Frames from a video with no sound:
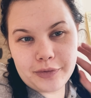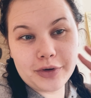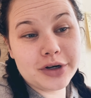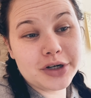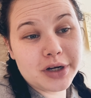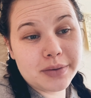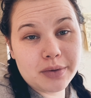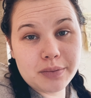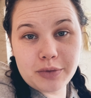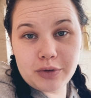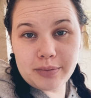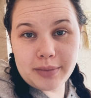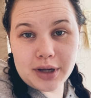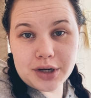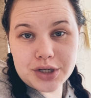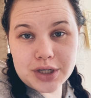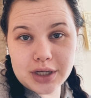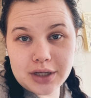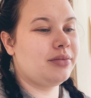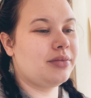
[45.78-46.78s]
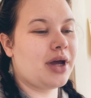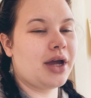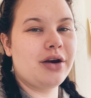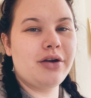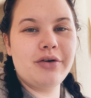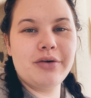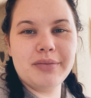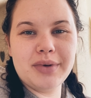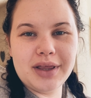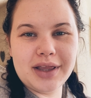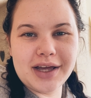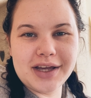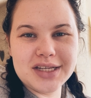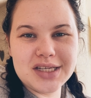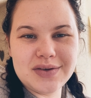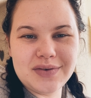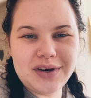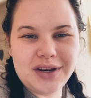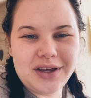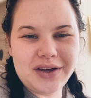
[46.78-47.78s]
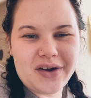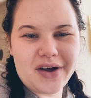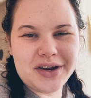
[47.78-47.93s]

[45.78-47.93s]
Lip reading: We're gonna talk about moon magic. I know in my last video